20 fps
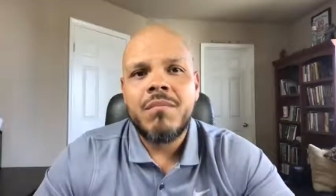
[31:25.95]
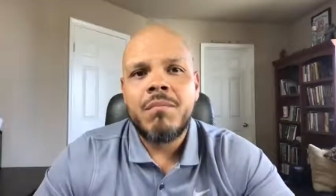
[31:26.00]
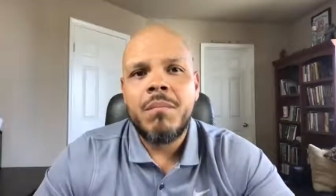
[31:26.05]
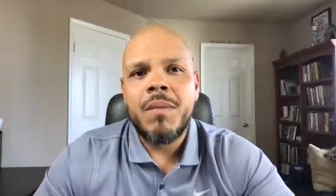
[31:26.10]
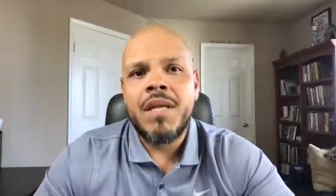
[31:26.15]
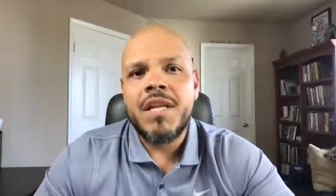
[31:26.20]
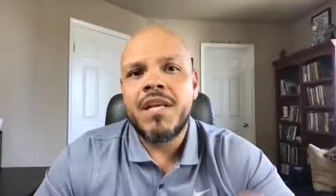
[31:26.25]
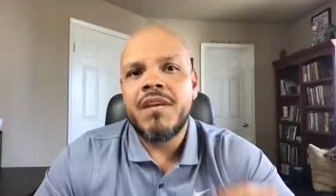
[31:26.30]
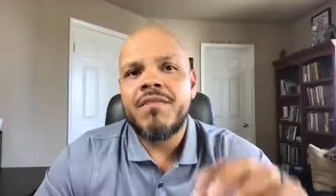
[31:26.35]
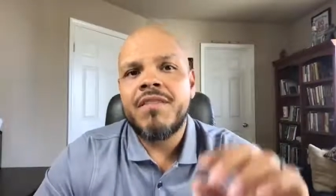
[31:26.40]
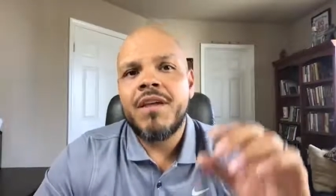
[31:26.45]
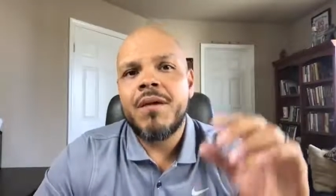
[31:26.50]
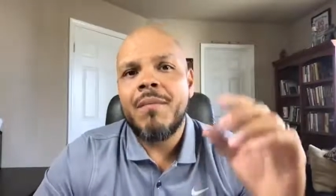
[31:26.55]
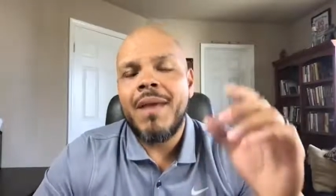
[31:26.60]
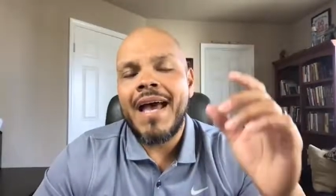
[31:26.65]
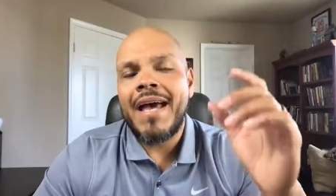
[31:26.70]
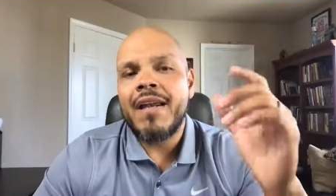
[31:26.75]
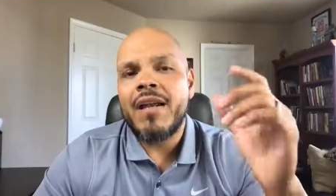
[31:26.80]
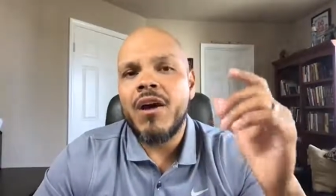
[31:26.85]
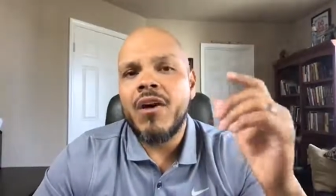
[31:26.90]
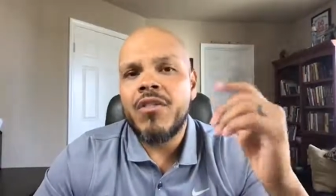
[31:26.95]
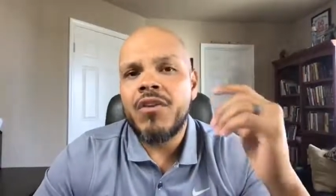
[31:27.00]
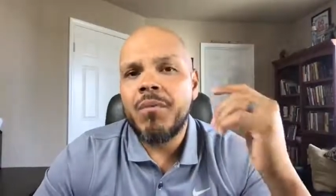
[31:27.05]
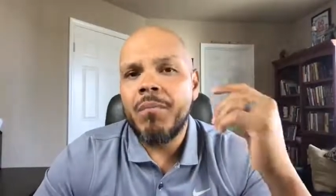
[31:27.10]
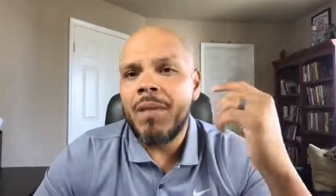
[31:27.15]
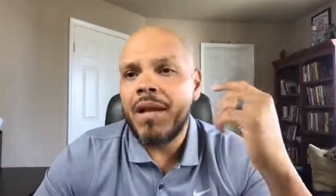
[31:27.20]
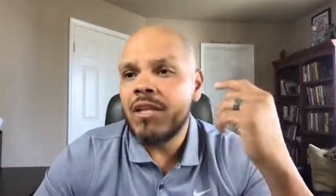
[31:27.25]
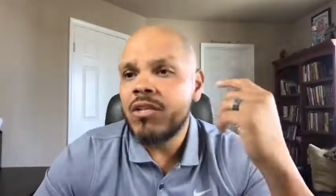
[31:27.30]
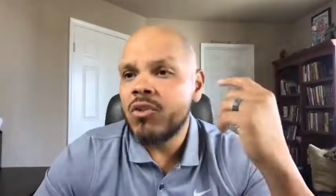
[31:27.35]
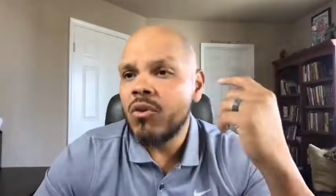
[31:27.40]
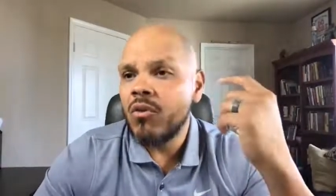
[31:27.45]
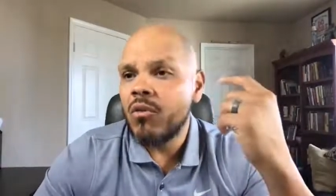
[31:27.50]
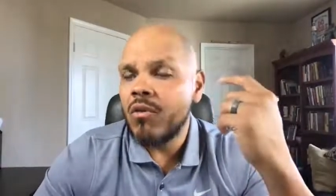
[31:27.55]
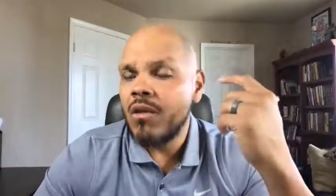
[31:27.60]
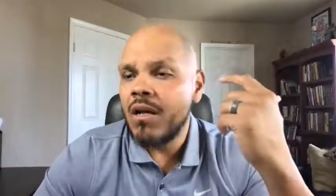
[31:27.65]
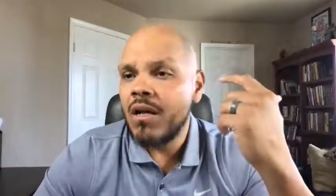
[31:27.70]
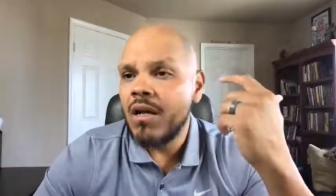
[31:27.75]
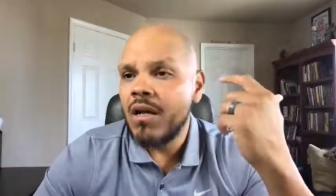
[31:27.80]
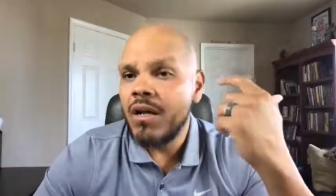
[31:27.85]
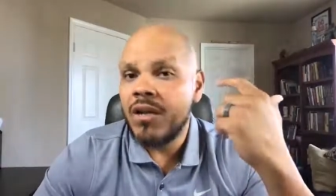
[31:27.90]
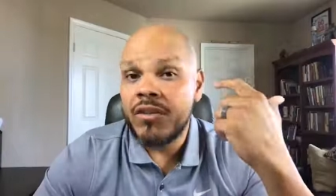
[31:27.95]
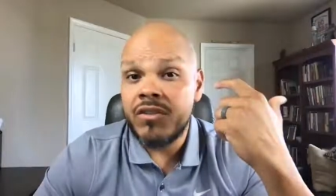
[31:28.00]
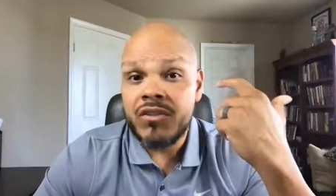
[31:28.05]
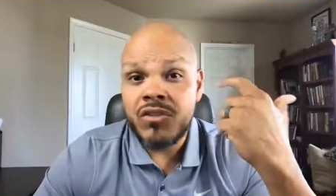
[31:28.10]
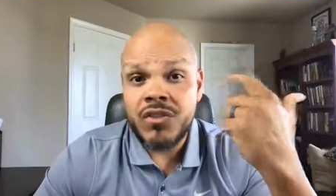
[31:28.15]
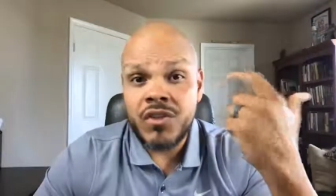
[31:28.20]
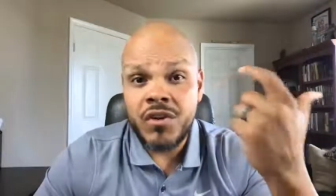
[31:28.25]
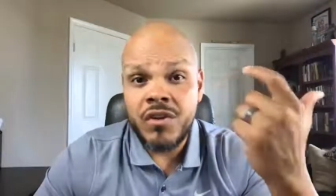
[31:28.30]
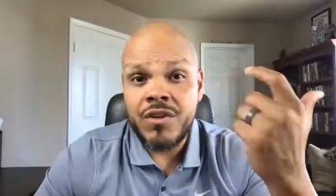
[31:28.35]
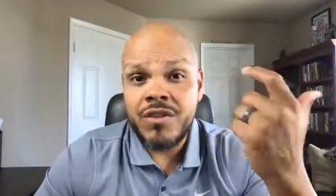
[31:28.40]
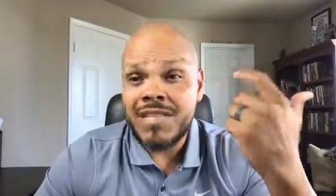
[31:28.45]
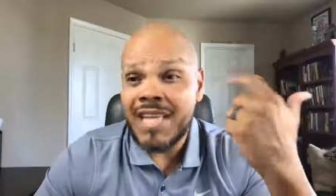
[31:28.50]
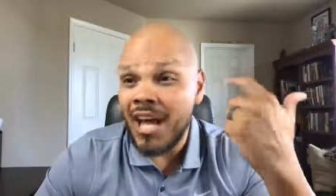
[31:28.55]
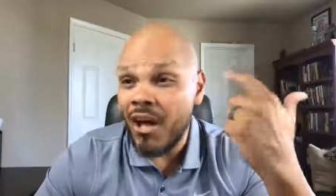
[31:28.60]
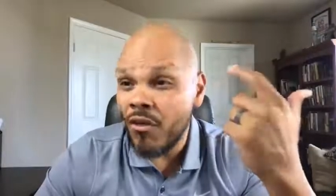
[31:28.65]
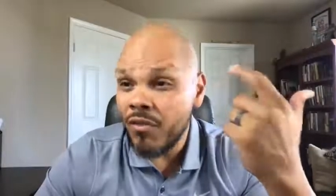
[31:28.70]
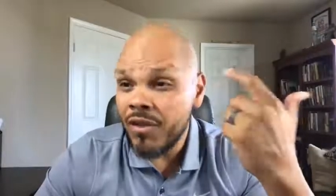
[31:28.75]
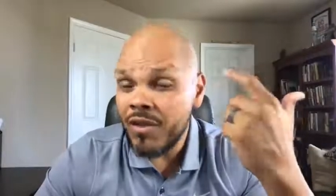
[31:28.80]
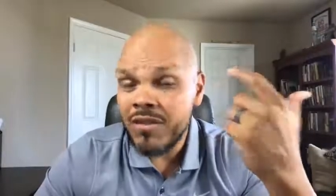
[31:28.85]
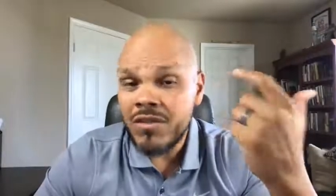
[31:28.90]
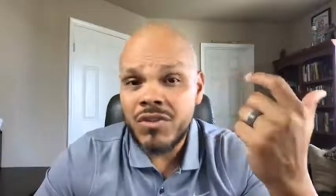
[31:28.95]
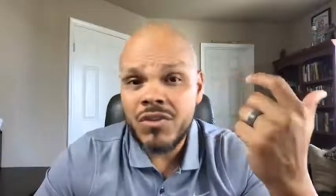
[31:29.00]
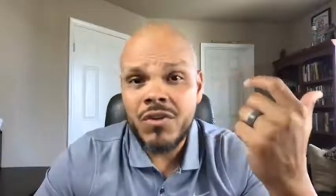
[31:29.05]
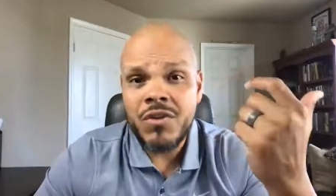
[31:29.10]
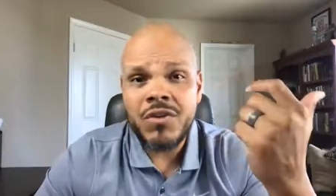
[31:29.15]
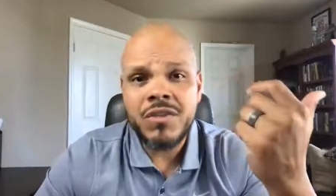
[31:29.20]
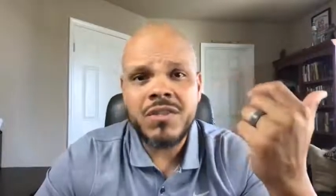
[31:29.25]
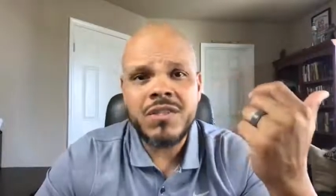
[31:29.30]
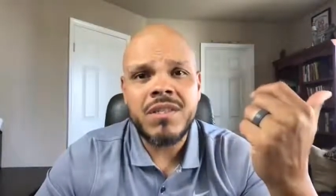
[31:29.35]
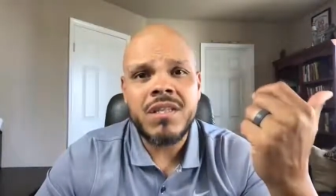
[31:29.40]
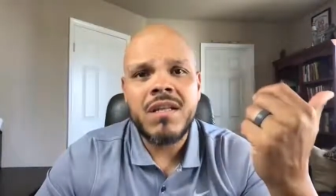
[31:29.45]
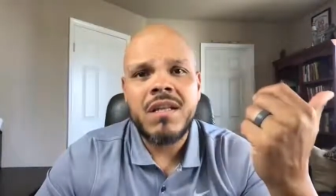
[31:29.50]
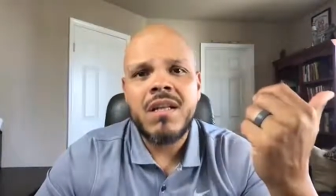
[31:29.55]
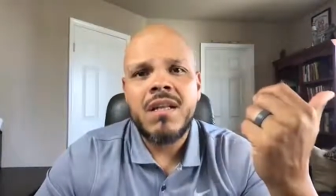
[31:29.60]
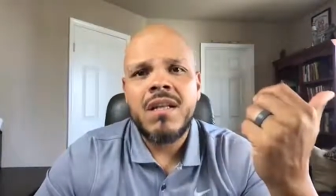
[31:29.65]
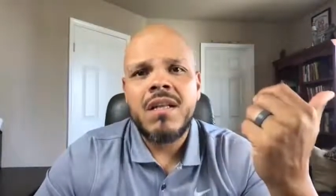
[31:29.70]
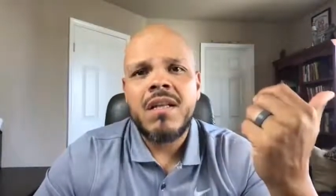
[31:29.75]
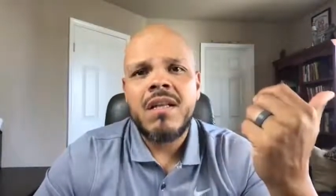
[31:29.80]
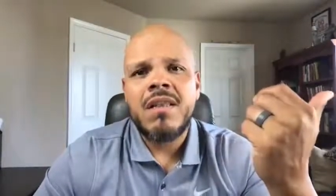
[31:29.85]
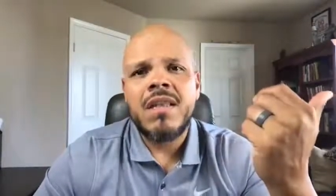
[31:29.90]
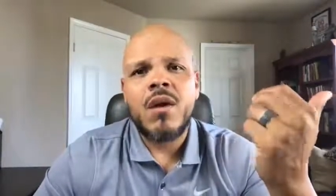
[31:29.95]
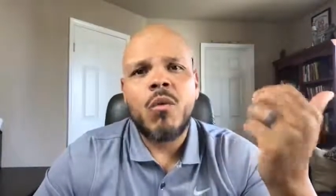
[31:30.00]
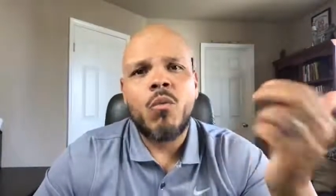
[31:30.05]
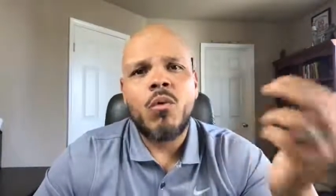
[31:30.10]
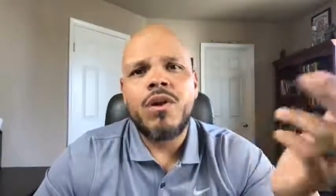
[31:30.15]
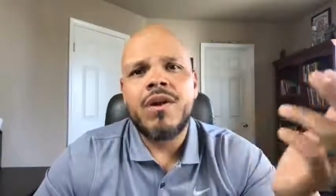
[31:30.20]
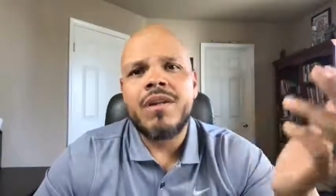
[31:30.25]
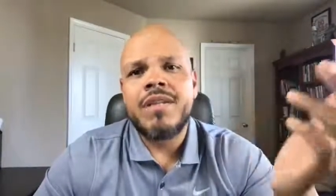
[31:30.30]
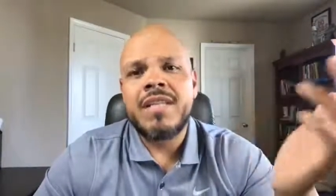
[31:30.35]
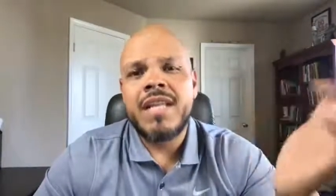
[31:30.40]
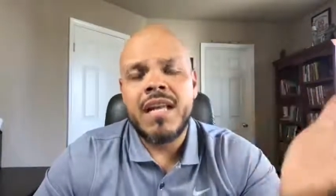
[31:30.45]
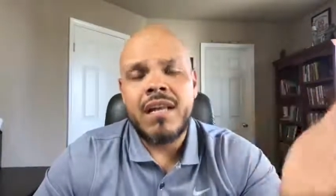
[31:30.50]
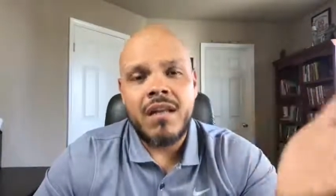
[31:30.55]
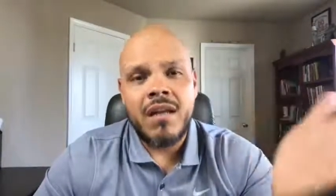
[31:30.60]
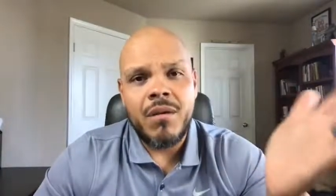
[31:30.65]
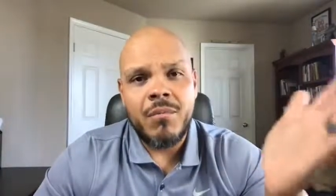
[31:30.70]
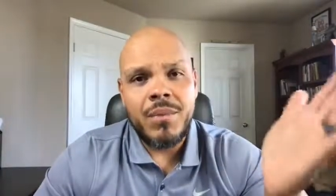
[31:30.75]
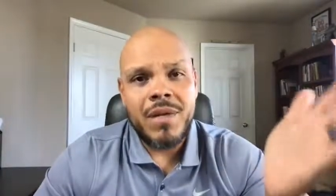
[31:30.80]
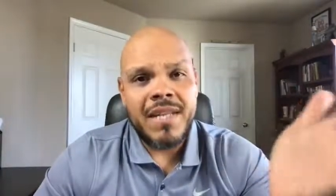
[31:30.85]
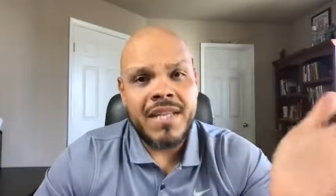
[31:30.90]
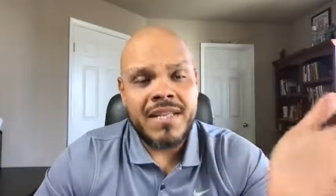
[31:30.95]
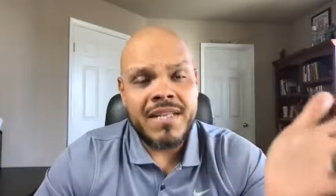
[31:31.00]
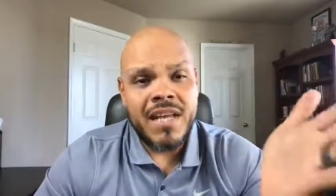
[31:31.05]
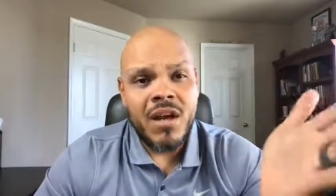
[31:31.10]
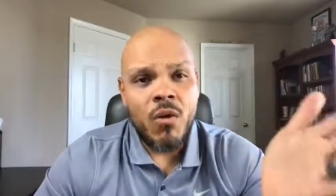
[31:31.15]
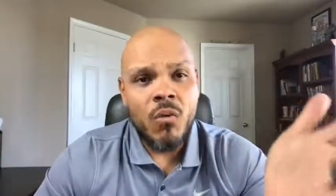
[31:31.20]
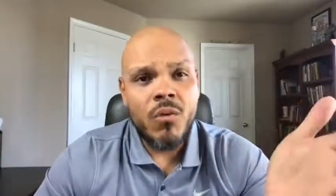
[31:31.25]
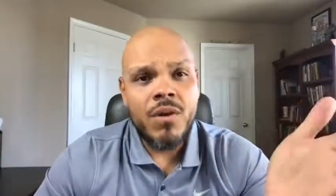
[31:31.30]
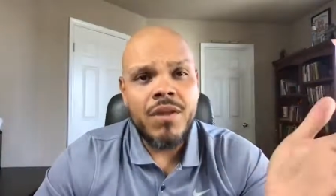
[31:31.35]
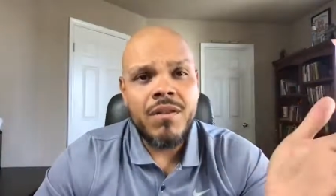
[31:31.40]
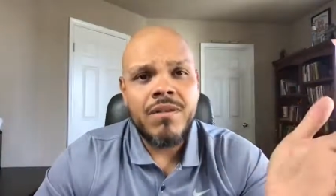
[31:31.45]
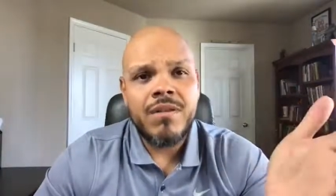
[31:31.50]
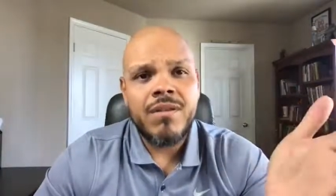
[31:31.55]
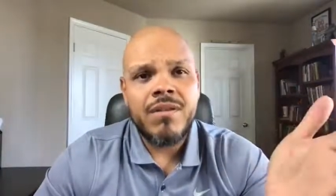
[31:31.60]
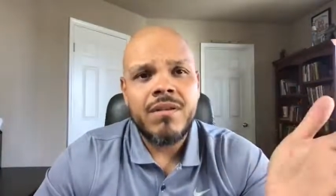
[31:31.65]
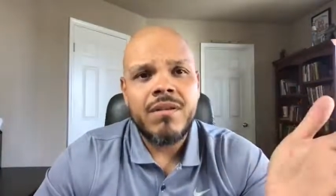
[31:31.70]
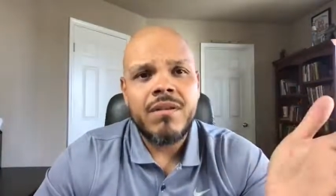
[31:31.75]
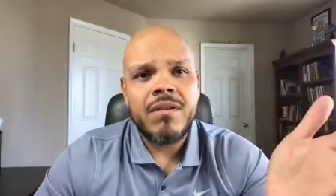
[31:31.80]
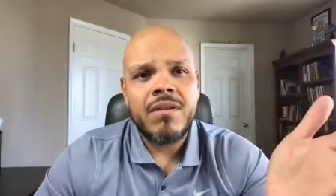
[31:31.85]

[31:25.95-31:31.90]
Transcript: Many of them had other mental uh, concerns, health concerns that weren't de- uh, being dealt with.